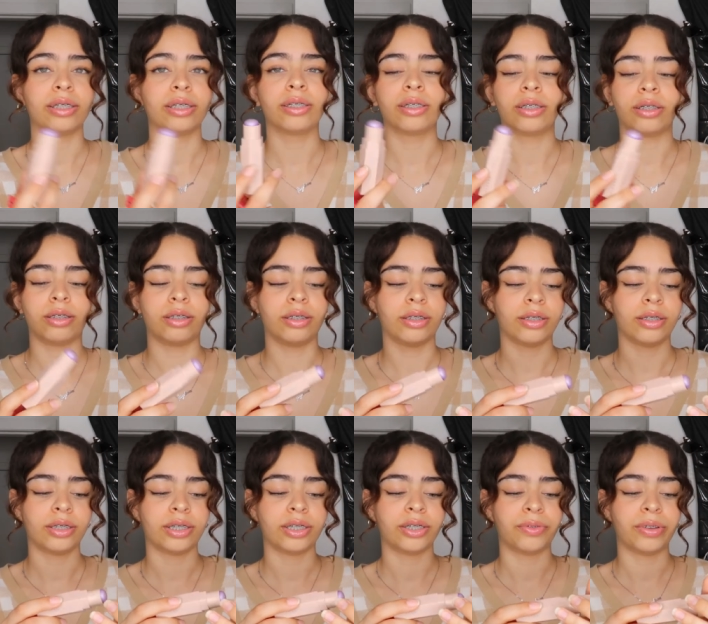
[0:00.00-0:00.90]
It's uh,
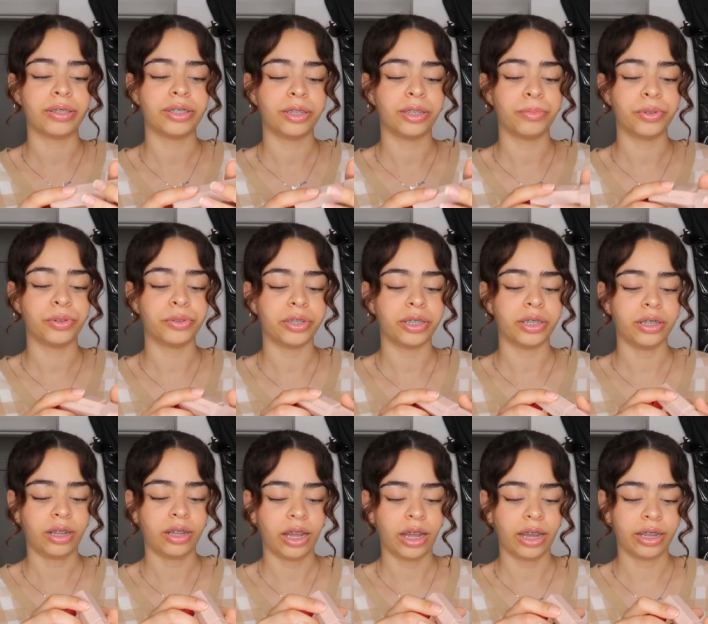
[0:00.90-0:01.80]
it's Fenty
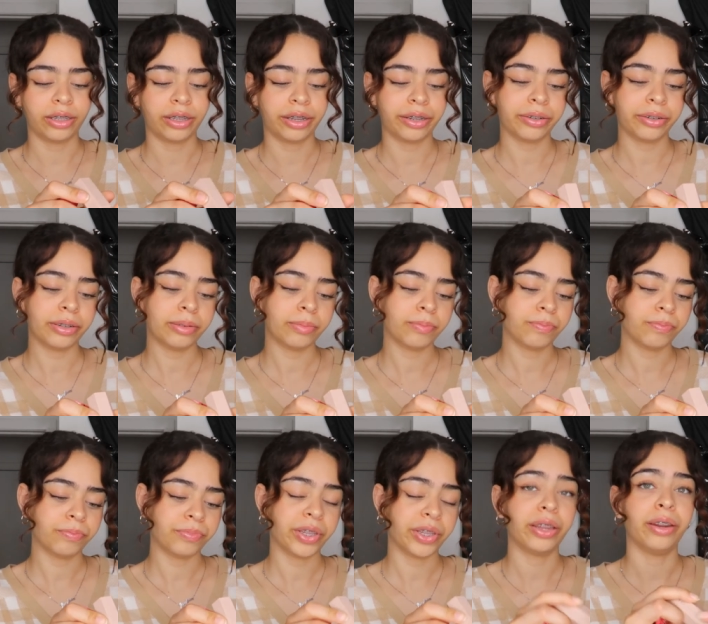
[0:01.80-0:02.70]
Beauty, a highlighter,
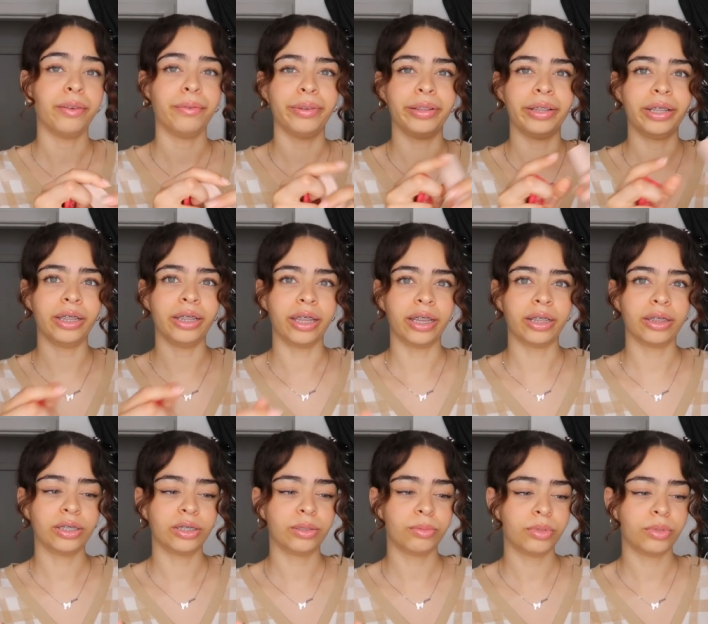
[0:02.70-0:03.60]
and I really like
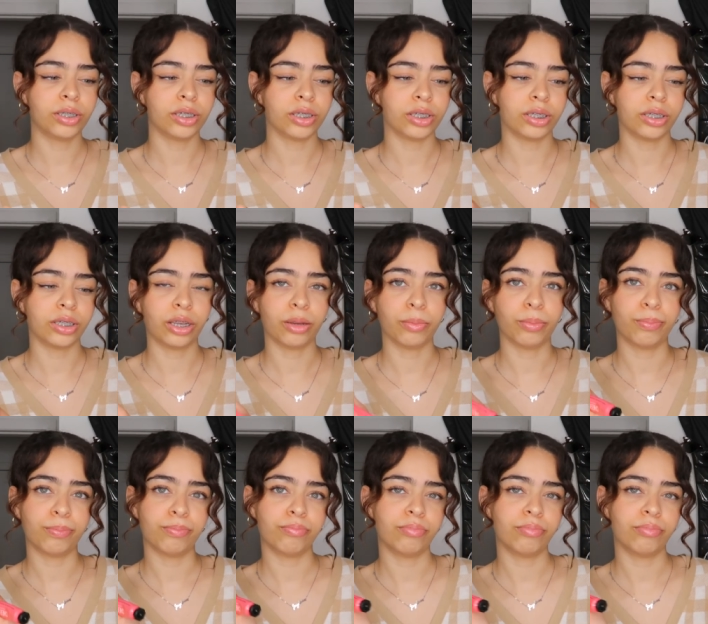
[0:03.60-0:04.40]
this one because it's like a,